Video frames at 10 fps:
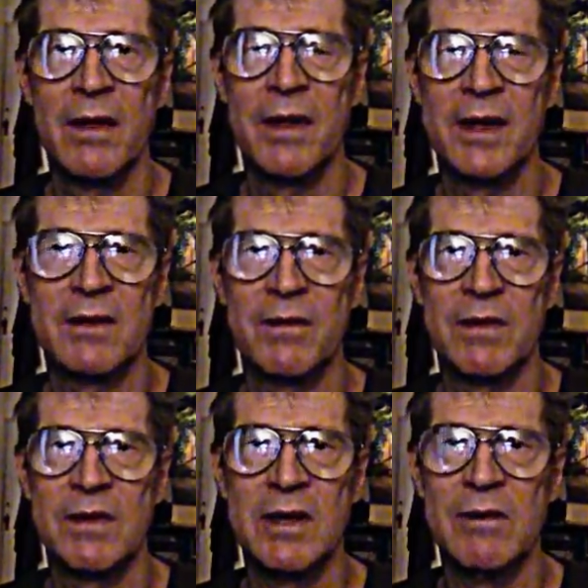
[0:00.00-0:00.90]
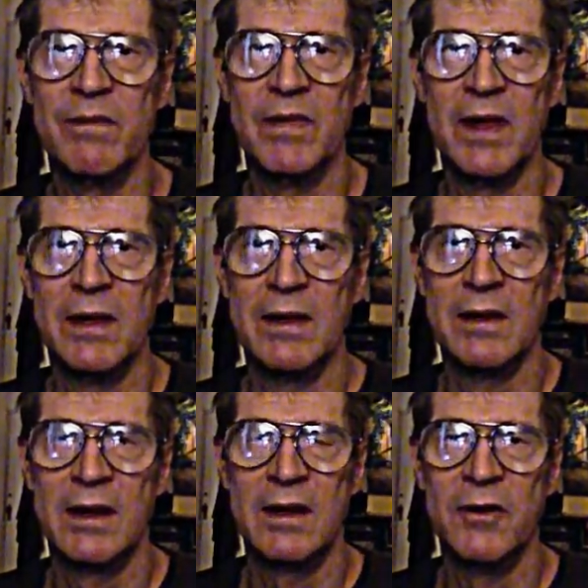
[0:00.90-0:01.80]
that the
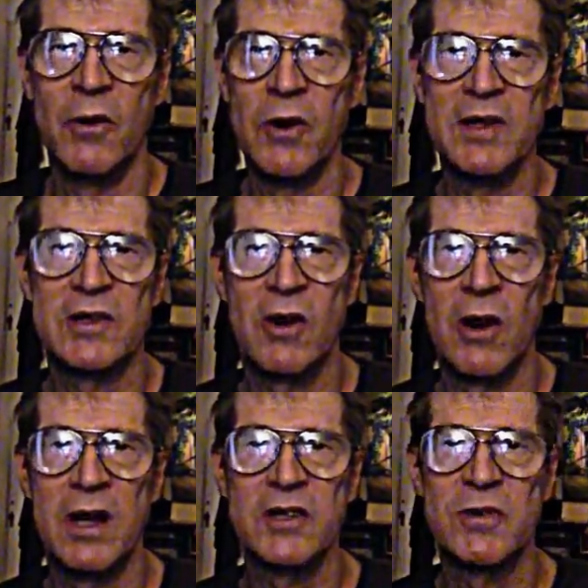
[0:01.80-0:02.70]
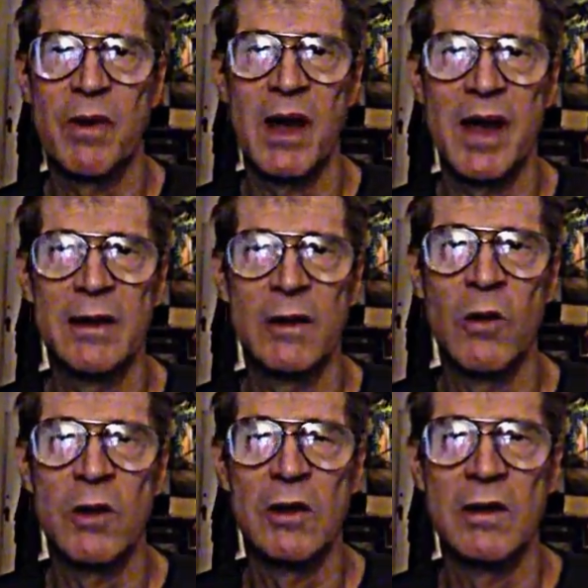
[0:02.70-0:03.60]
uh, noise caused by
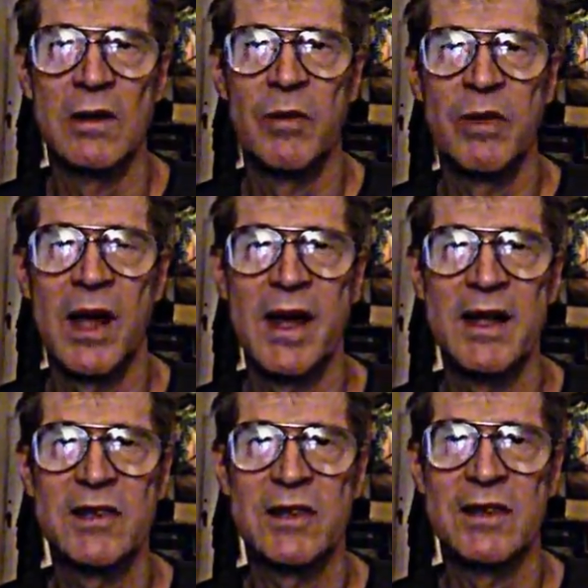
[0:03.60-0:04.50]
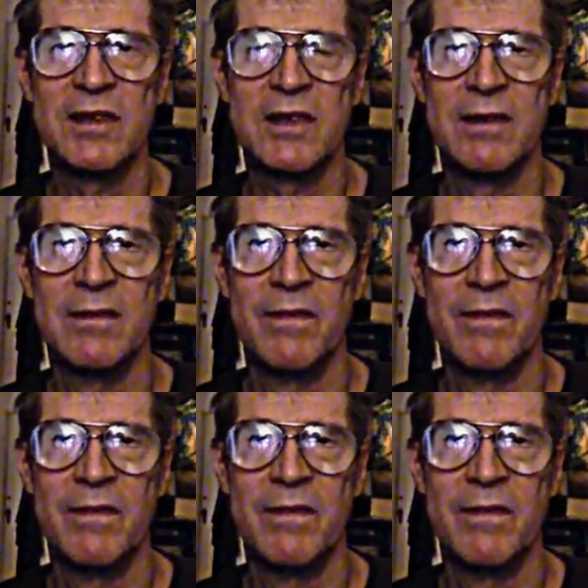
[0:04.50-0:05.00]
local appliances